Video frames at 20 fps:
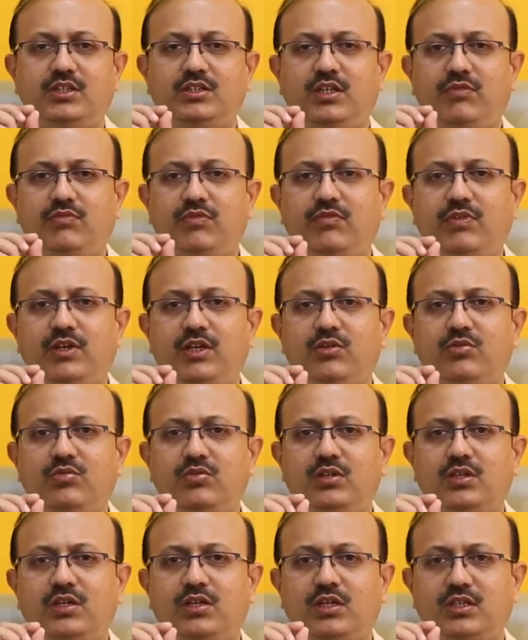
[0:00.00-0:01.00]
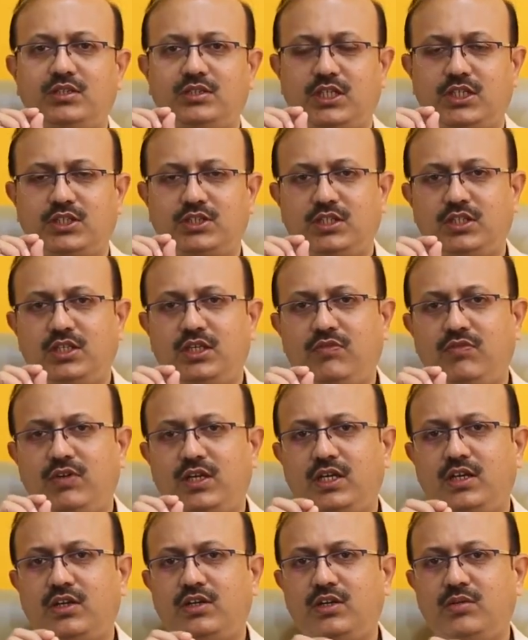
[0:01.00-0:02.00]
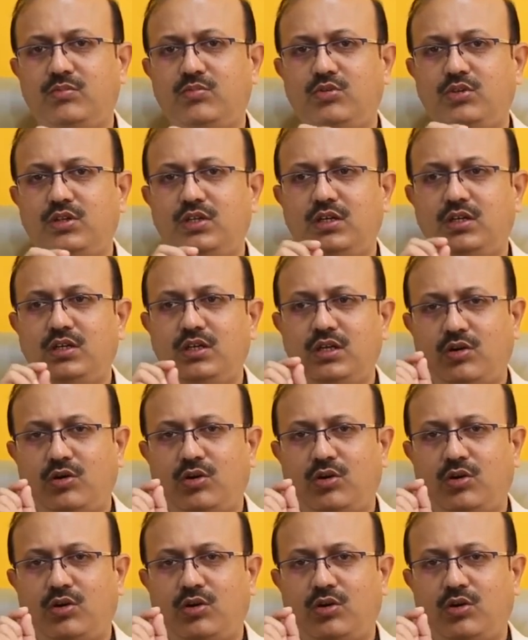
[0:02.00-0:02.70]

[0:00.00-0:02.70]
If we do the suctioning, we can remove the